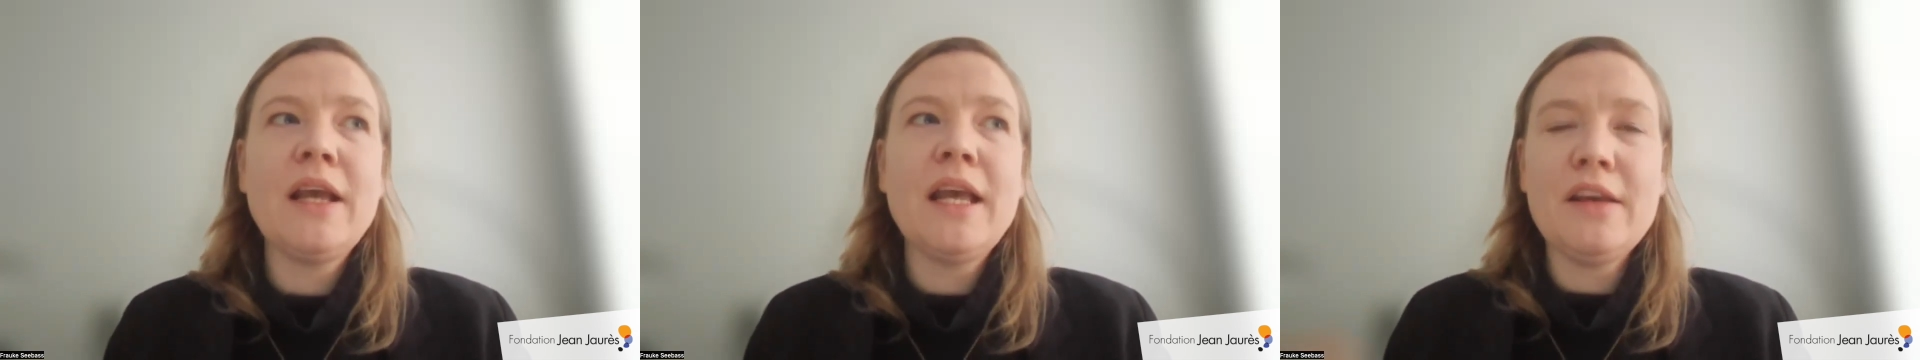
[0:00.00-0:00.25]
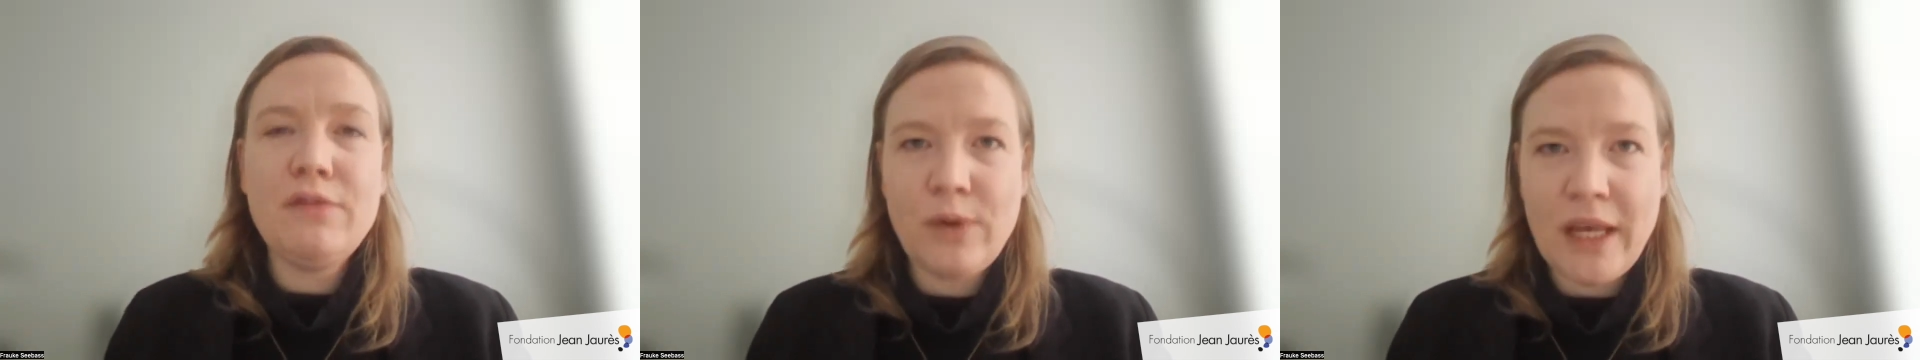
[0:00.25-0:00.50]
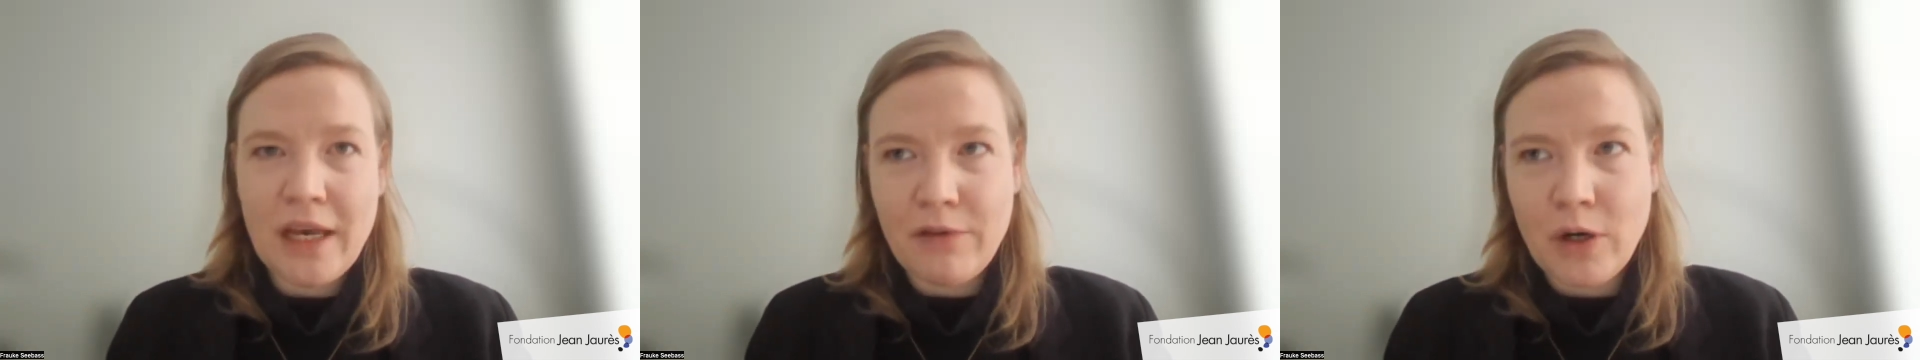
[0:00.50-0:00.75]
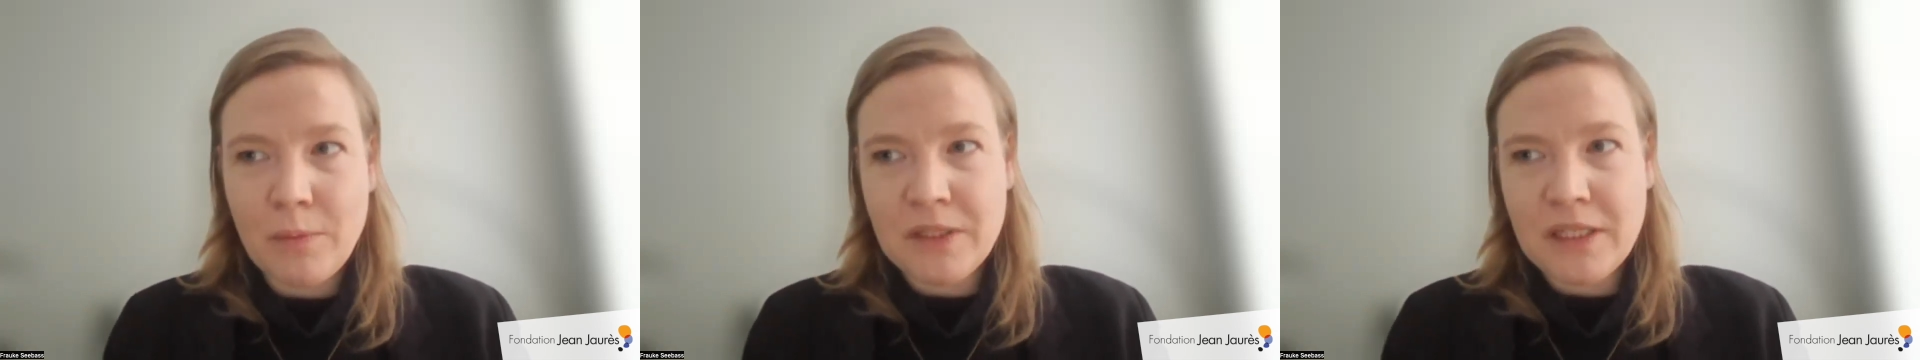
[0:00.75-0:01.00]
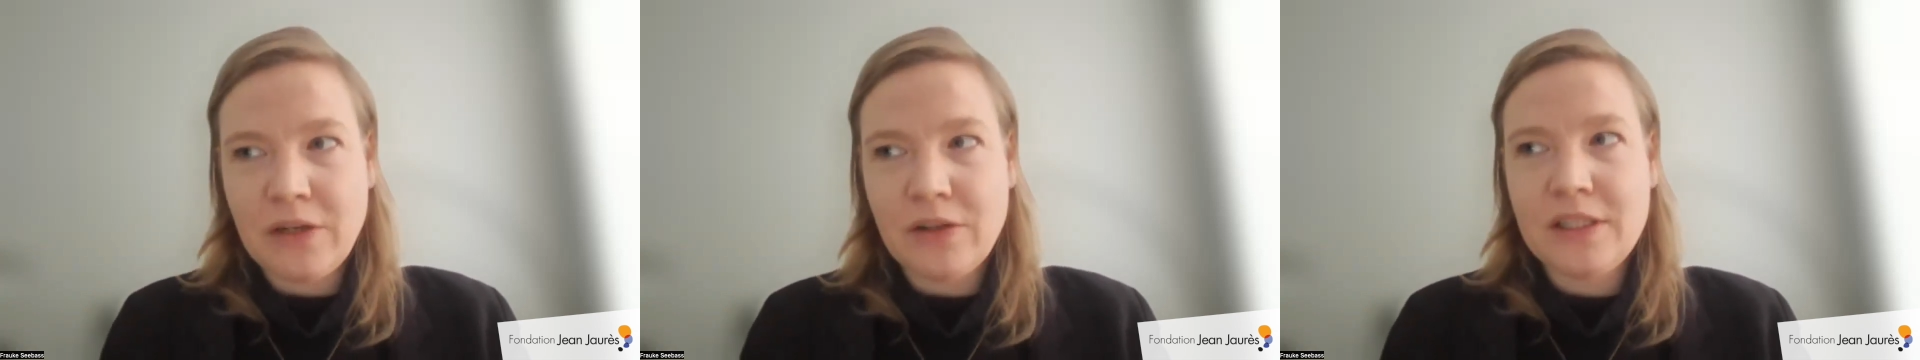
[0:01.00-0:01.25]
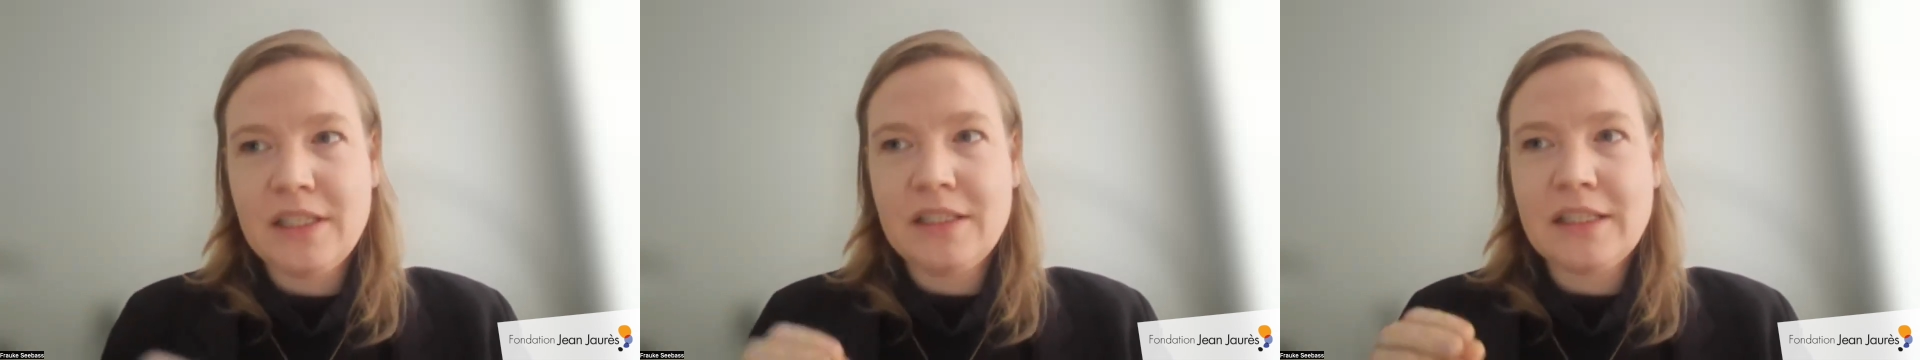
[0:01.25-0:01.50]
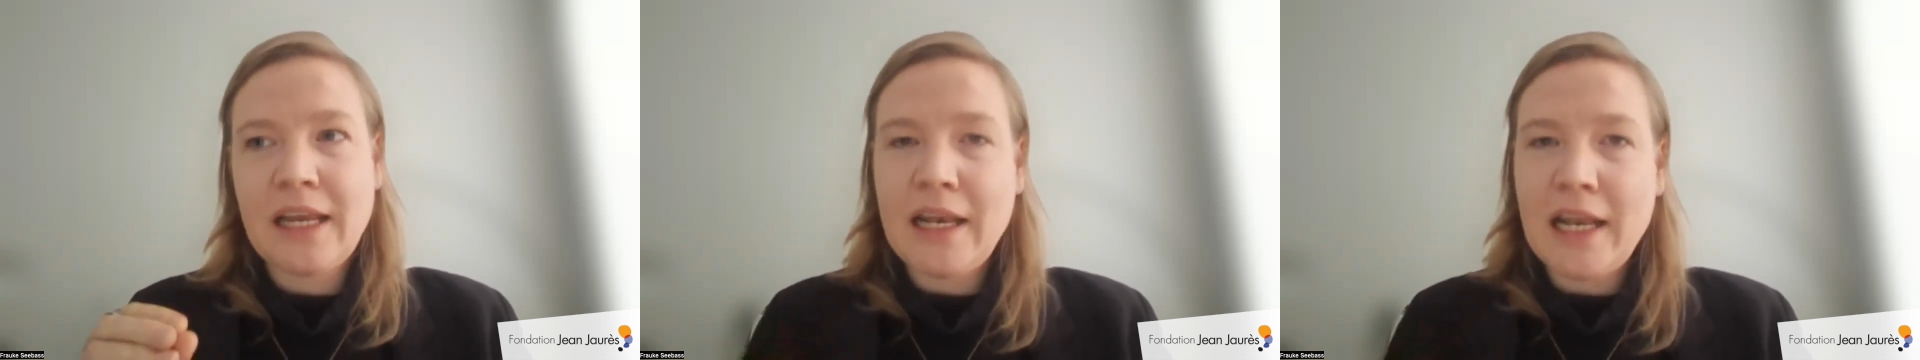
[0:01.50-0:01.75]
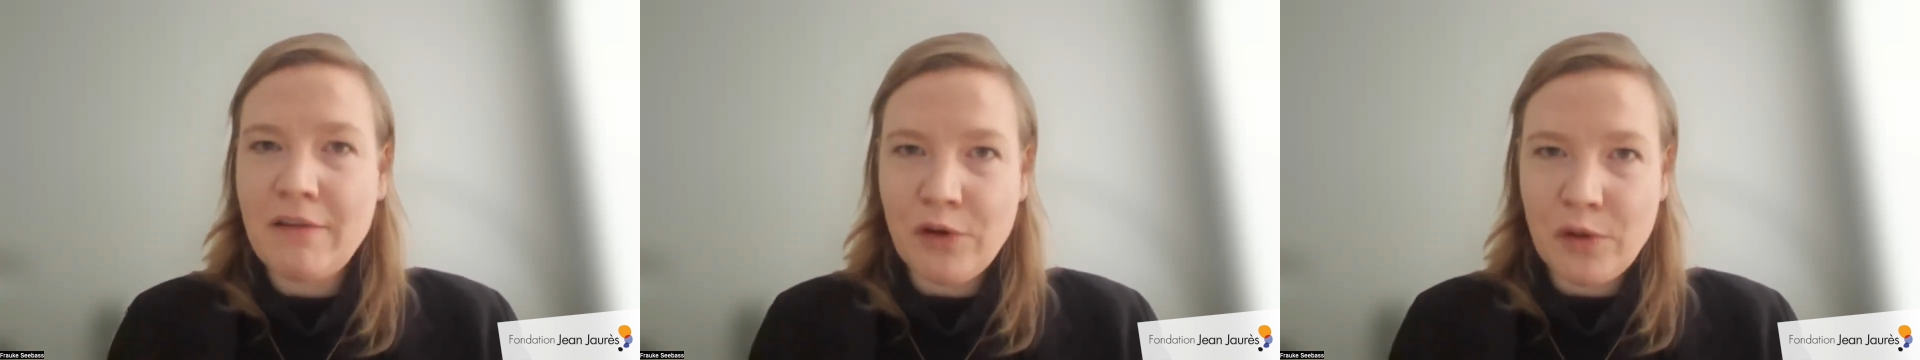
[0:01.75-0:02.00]
If we have opt-outs, this can
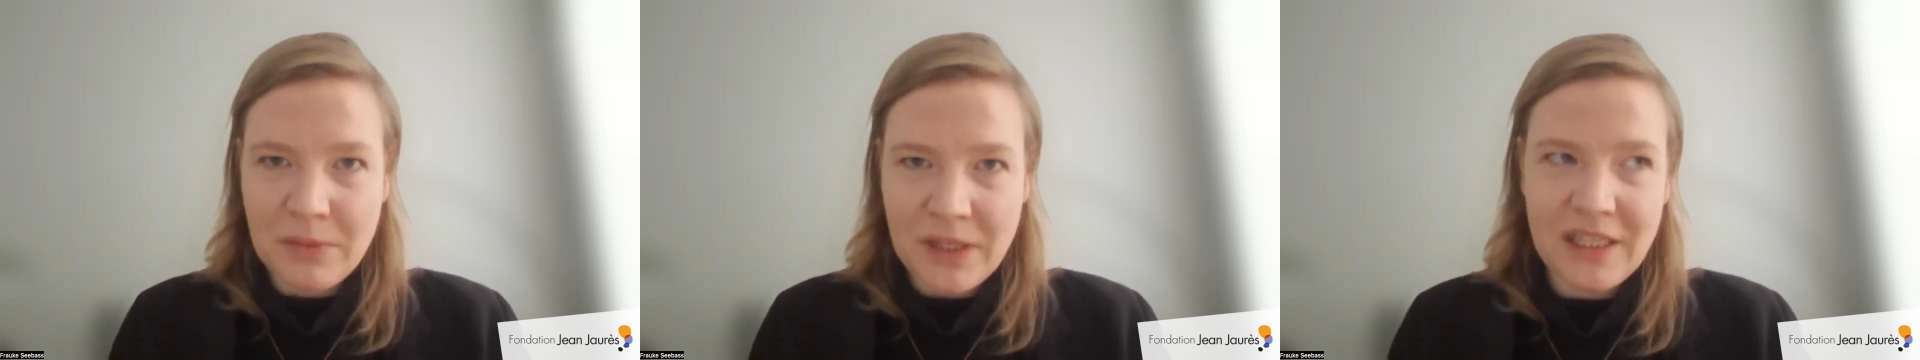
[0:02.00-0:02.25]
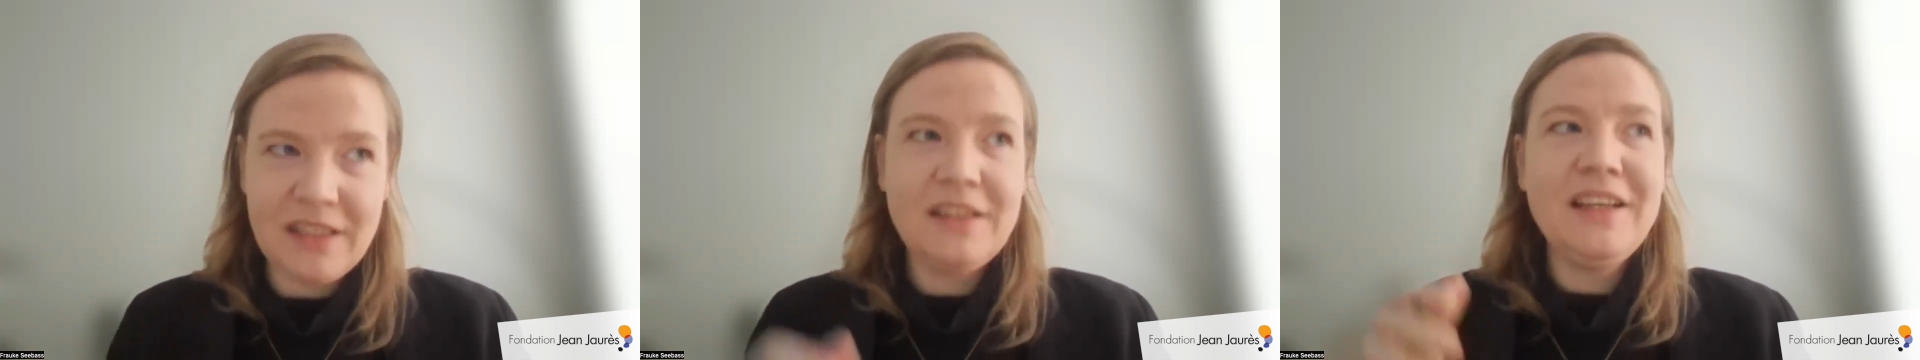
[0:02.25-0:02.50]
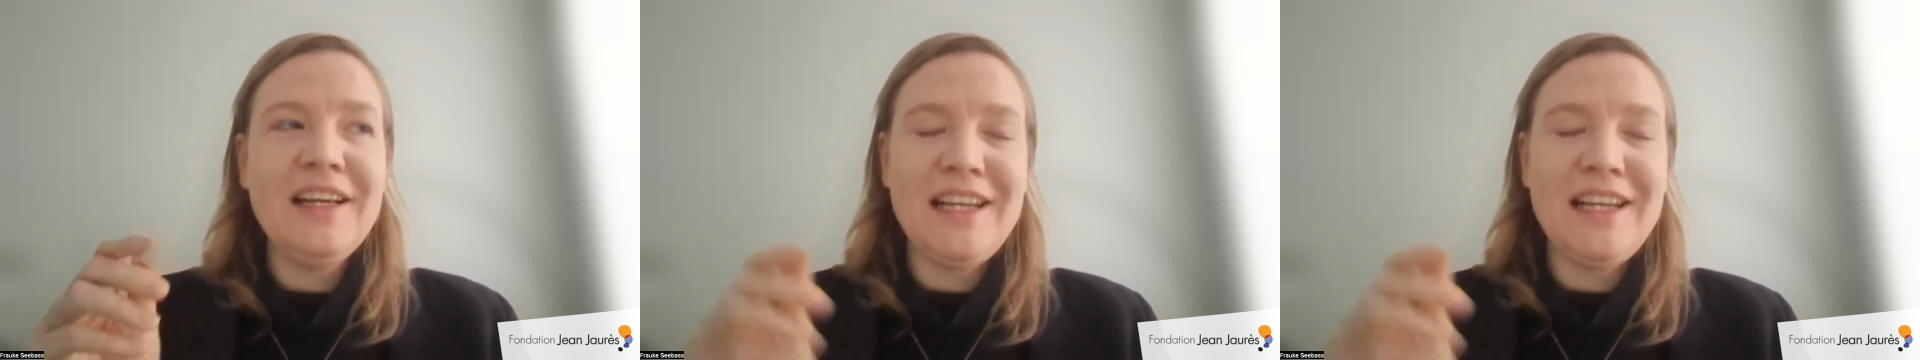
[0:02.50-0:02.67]
never mean